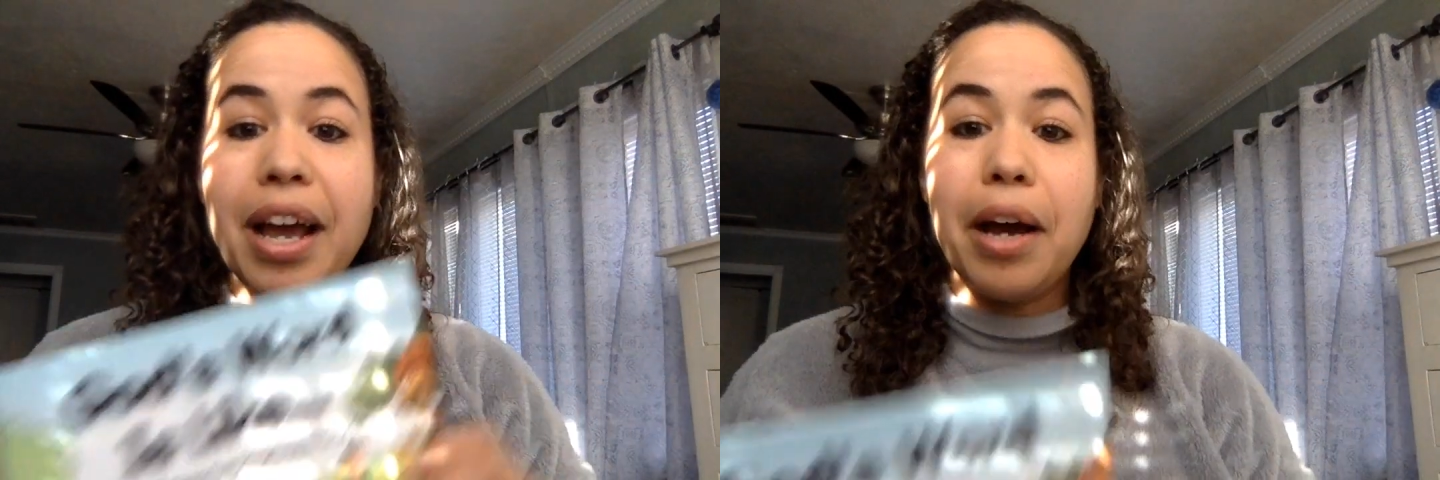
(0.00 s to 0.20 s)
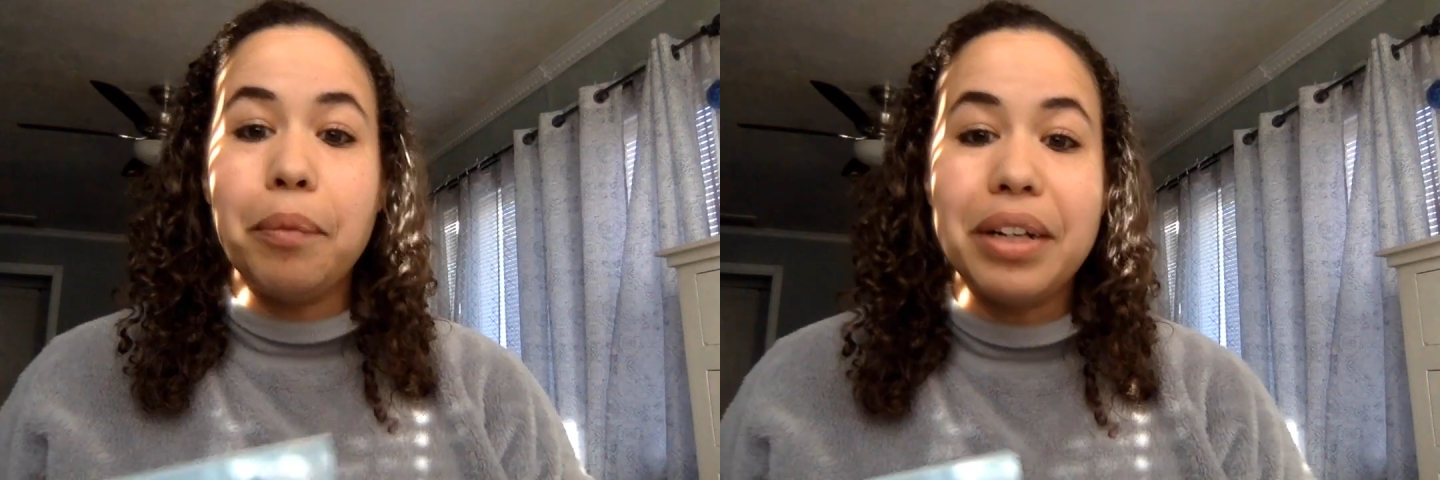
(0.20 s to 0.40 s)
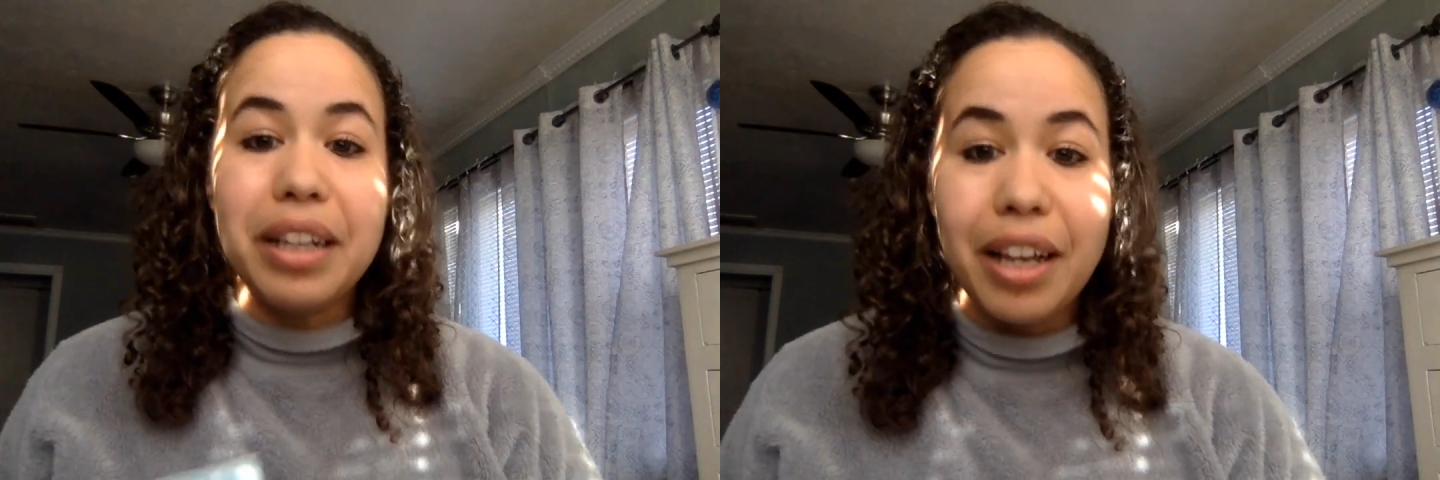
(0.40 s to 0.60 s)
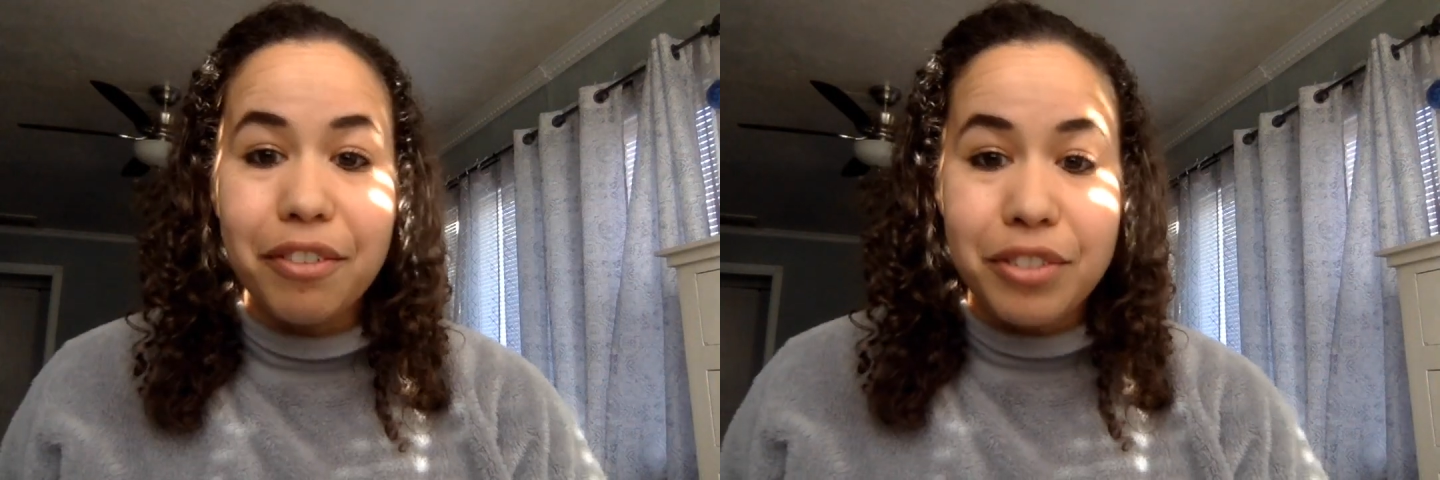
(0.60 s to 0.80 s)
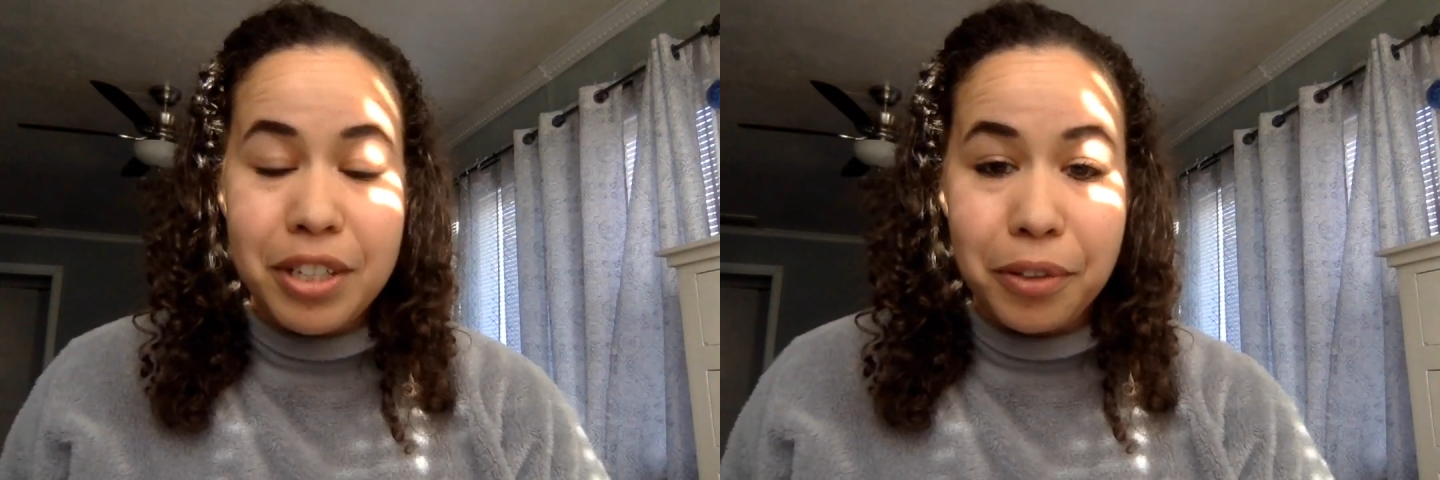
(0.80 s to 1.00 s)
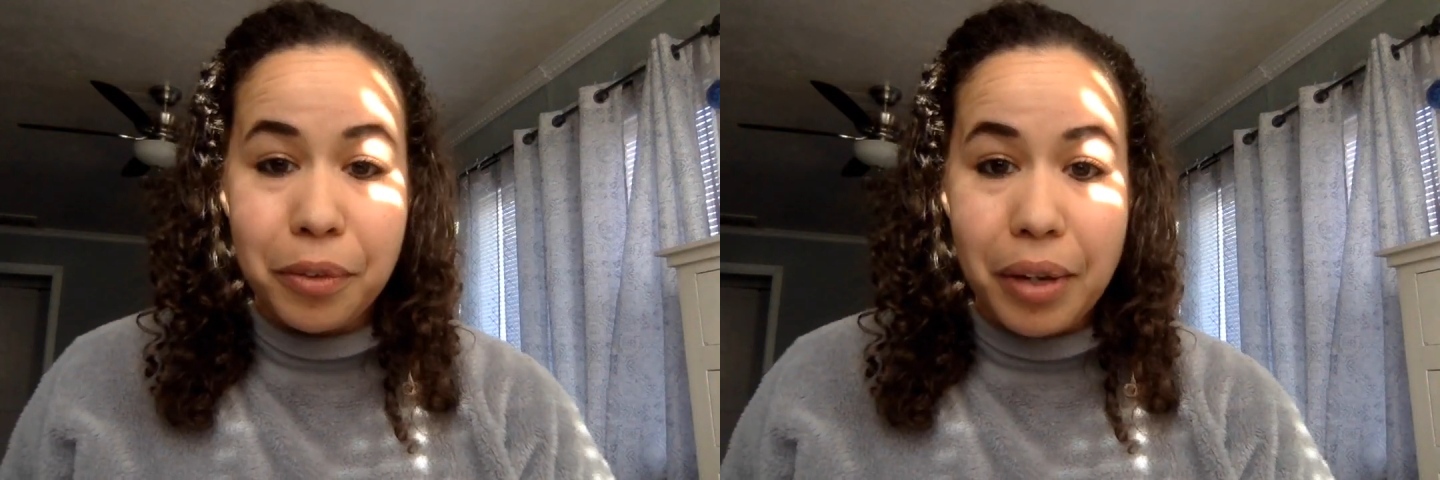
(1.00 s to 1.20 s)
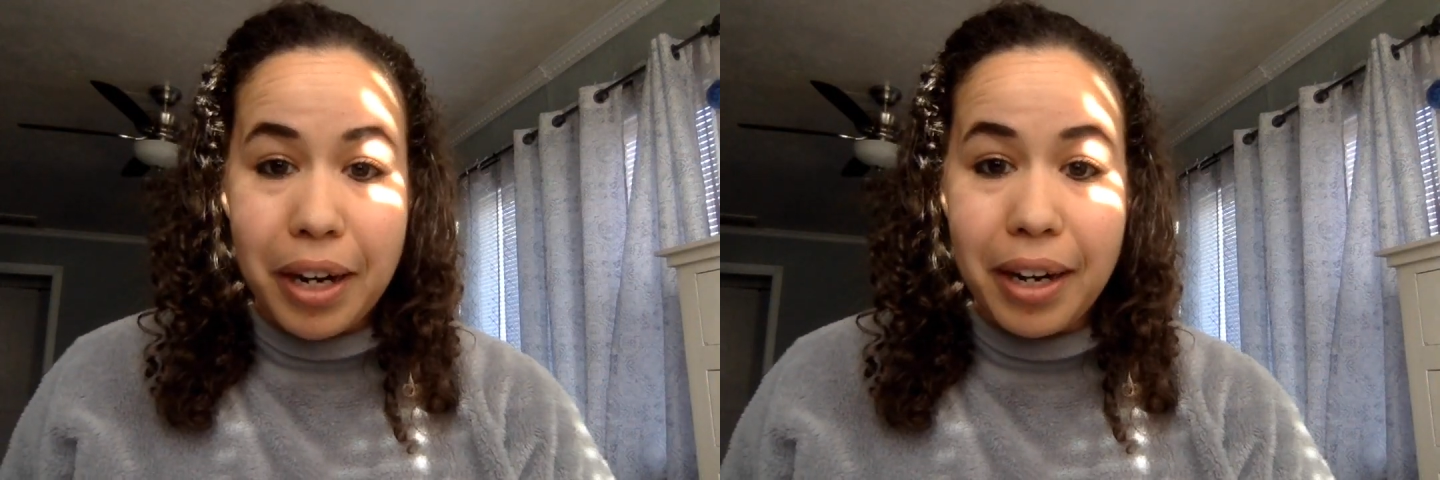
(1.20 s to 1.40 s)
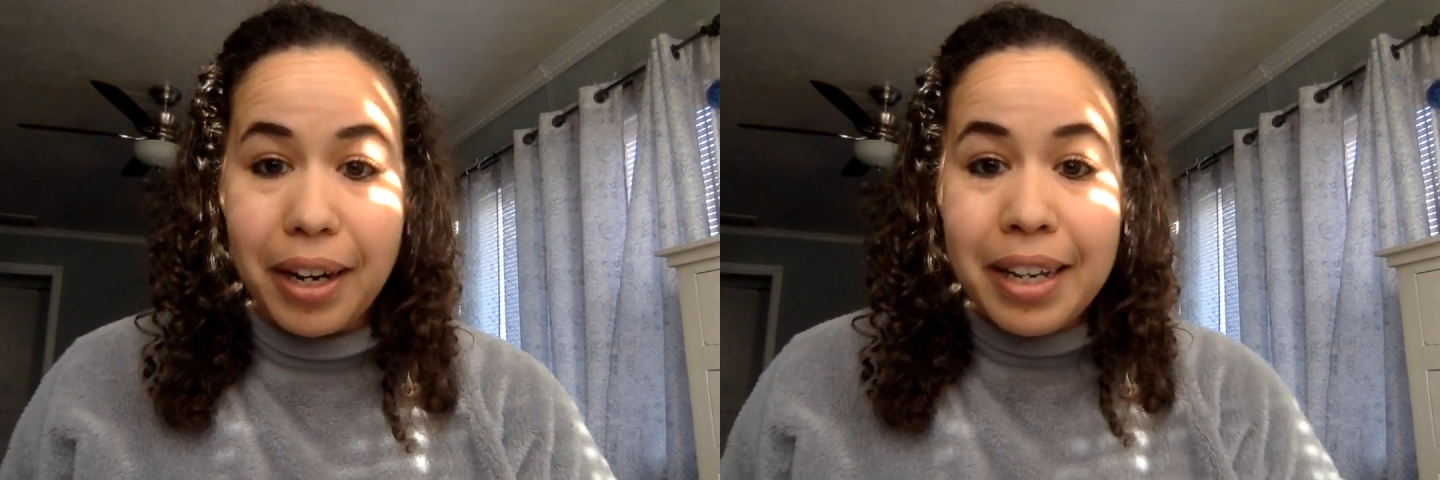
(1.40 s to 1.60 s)
I would love to
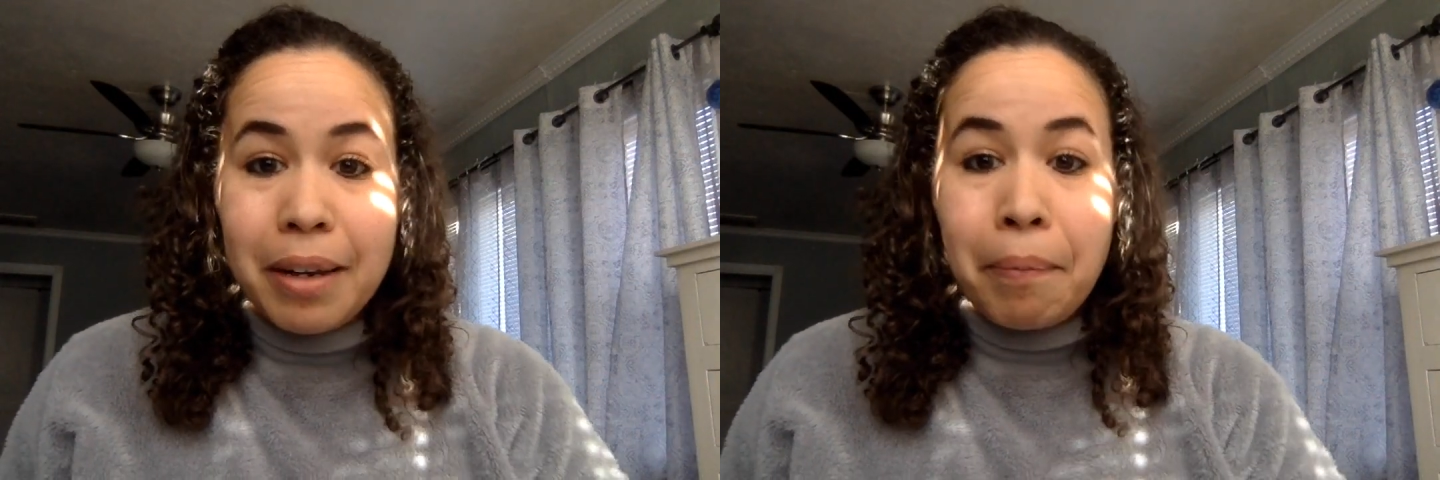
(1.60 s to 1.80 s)
uh,